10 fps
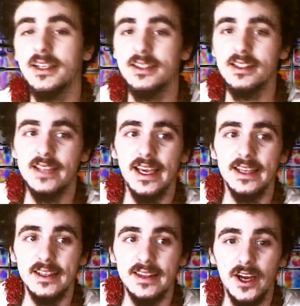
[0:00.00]
to
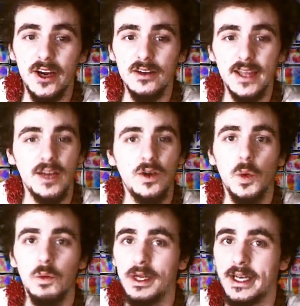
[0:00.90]
saying that they're like
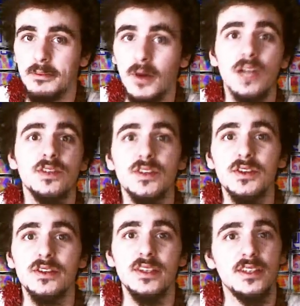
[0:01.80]
cold-blooded
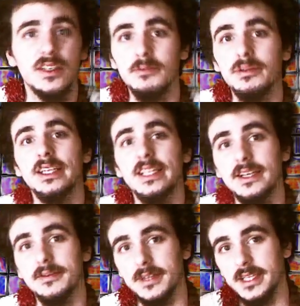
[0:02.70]
monsters is a completely
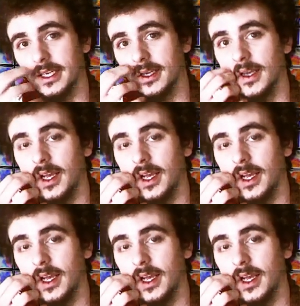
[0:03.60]
different thing.